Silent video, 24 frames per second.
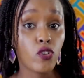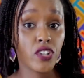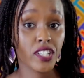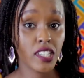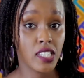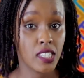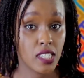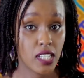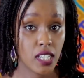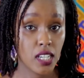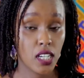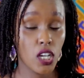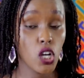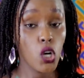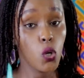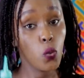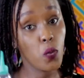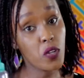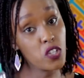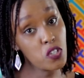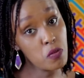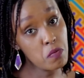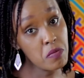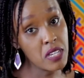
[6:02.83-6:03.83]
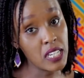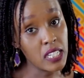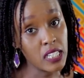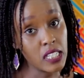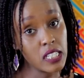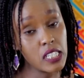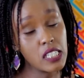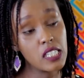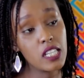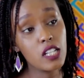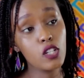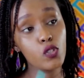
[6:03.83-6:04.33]
rinsing, which
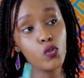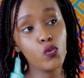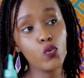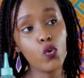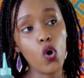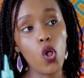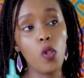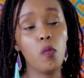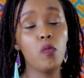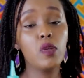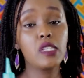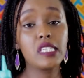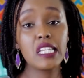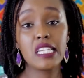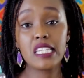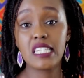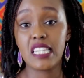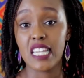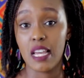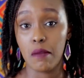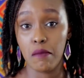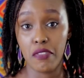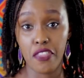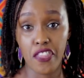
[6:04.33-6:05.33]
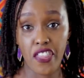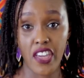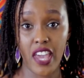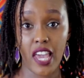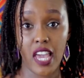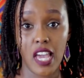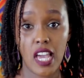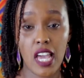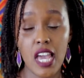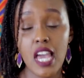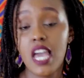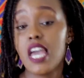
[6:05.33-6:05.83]
means they'll do almost the same
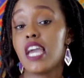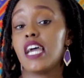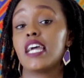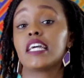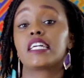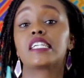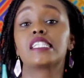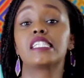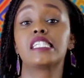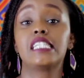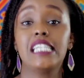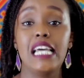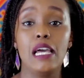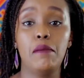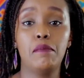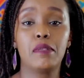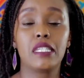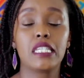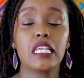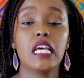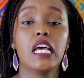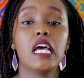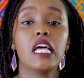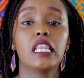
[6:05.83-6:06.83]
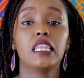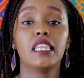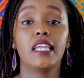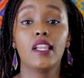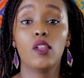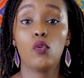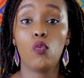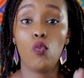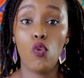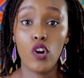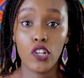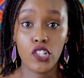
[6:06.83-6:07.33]
thing, except
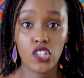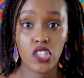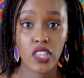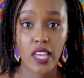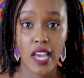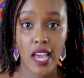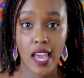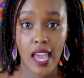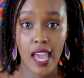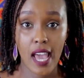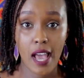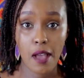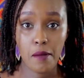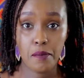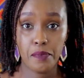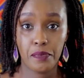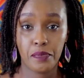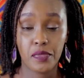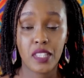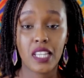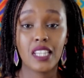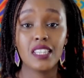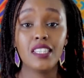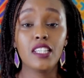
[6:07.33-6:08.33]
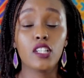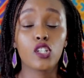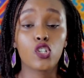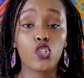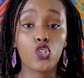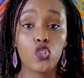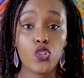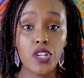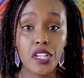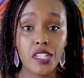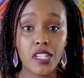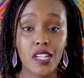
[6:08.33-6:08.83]
they'll wash their hair, they'll
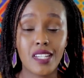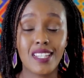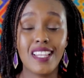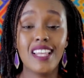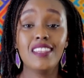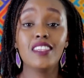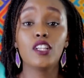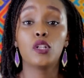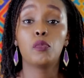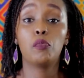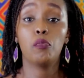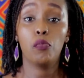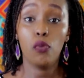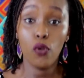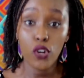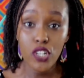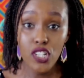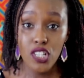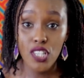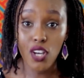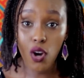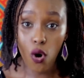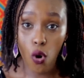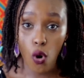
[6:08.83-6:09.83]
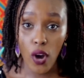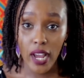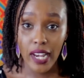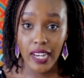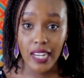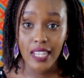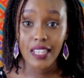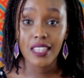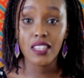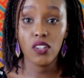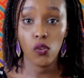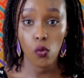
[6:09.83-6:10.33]
treat it, then they'll put the oil
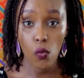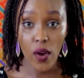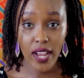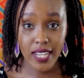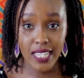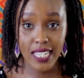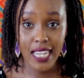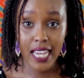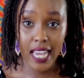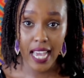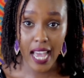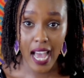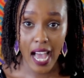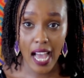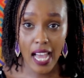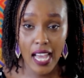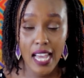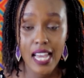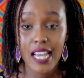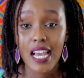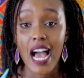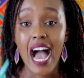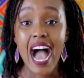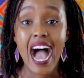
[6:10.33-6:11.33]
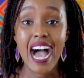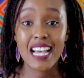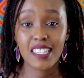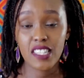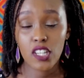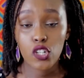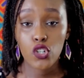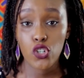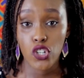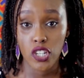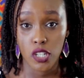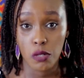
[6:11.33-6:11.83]
in the wet hair as
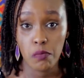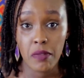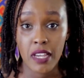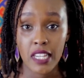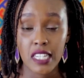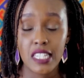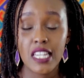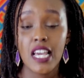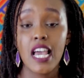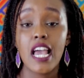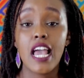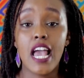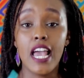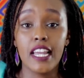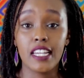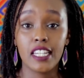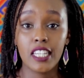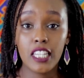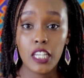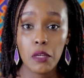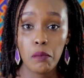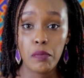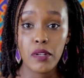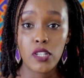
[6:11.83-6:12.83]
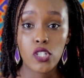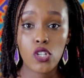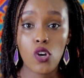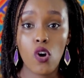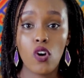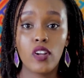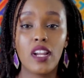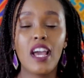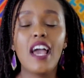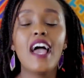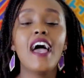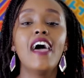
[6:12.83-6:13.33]
a treatment and keep it
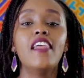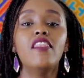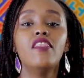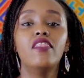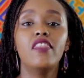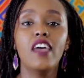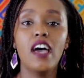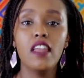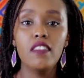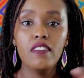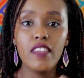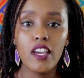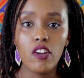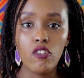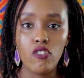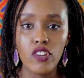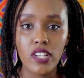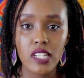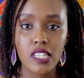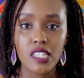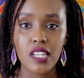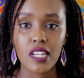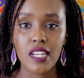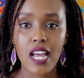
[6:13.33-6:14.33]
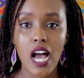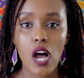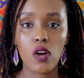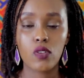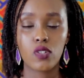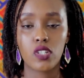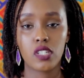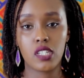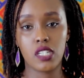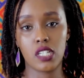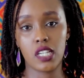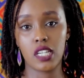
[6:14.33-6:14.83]
on, and then they rinse it
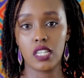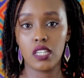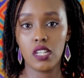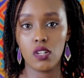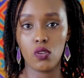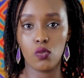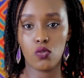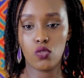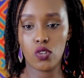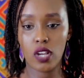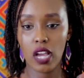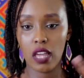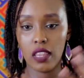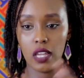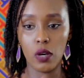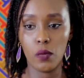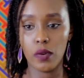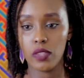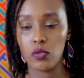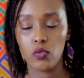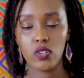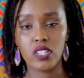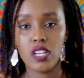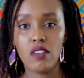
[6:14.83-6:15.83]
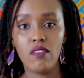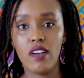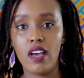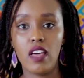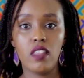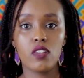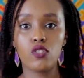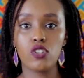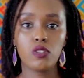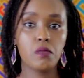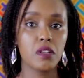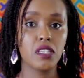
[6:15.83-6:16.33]
out to, together with whatever
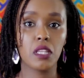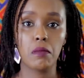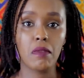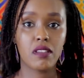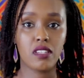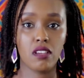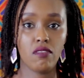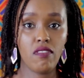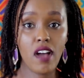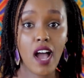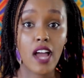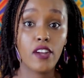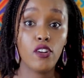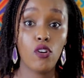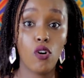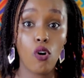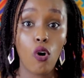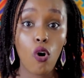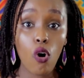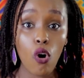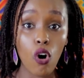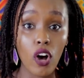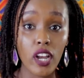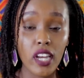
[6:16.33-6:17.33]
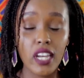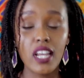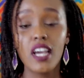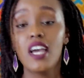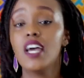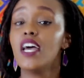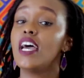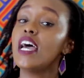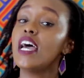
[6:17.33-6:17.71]
other treatment they might have had on.